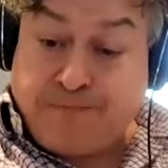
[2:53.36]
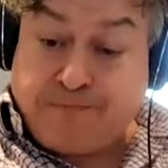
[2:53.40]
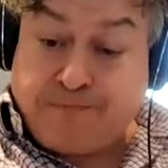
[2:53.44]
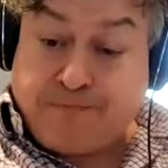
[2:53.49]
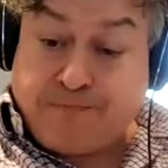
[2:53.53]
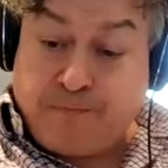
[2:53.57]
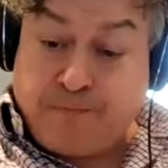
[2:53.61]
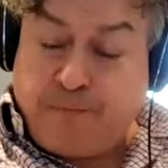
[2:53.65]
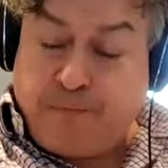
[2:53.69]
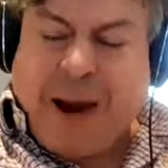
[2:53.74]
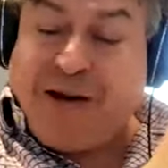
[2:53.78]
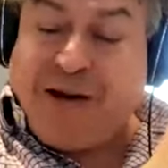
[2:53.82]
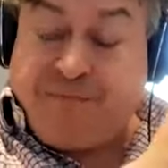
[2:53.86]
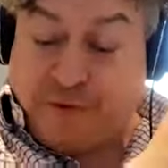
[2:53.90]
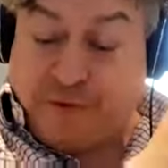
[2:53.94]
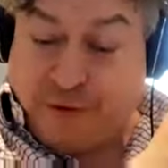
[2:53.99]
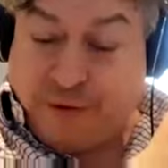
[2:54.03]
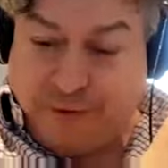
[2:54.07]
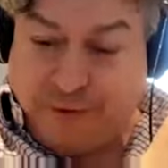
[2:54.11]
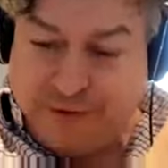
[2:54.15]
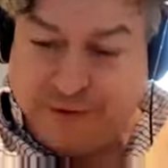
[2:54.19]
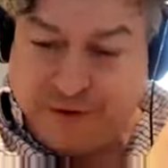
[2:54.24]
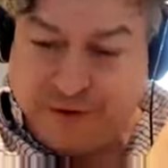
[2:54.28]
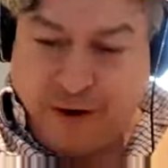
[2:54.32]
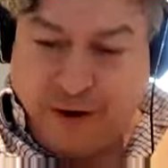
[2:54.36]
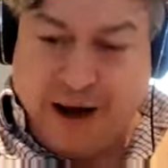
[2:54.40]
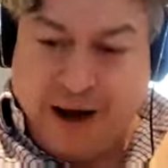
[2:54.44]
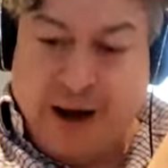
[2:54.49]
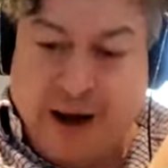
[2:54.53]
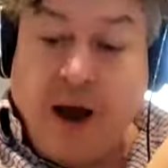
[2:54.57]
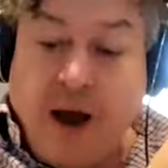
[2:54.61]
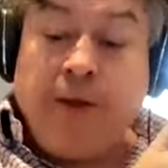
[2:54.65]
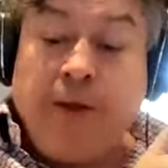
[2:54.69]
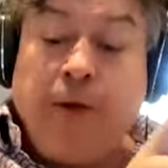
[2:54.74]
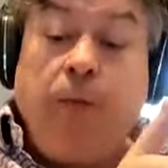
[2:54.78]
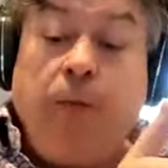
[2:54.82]
Painful, sorry.
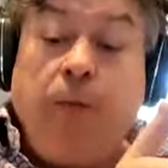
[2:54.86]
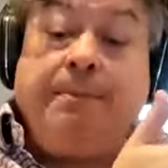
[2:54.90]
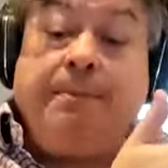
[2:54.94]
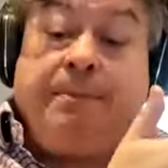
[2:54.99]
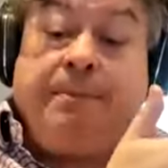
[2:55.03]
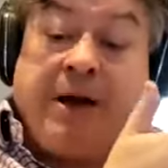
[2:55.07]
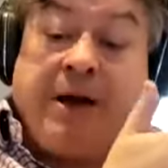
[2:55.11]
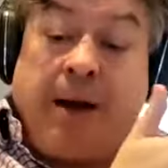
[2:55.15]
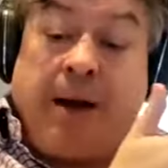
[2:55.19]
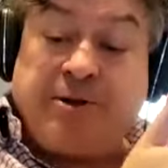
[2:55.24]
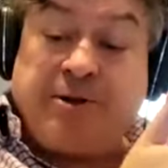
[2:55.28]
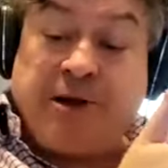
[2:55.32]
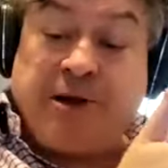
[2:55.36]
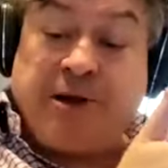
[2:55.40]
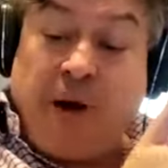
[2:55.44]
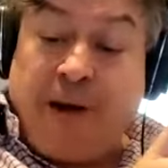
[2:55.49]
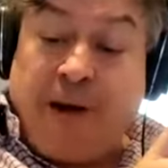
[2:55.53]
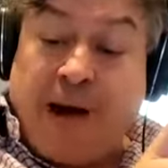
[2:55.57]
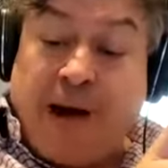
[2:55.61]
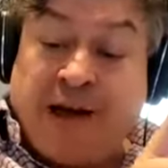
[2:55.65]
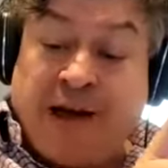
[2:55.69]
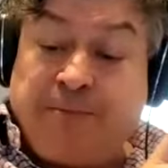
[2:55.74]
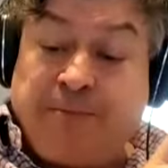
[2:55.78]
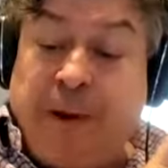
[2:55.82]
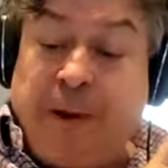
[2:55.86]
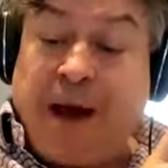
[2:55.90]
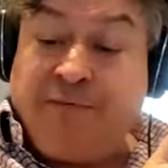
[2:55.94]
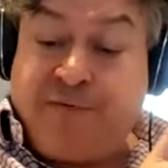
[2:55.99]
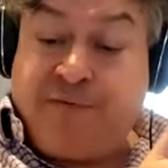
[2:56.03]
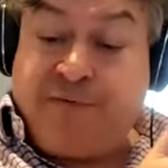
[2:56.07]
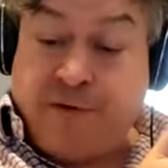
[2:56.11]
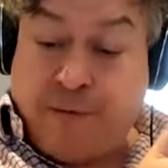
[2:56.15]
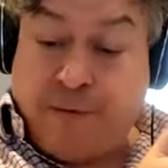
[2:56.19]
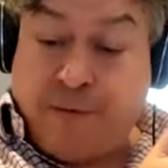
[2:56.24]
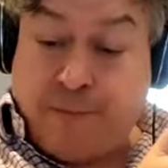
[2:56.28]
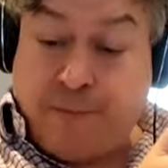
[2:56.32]
The wait becomes a lot less
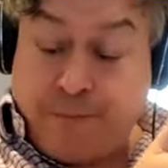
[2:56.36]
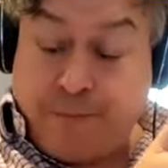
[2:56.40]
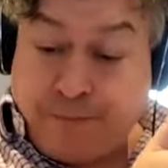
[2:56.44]
painful.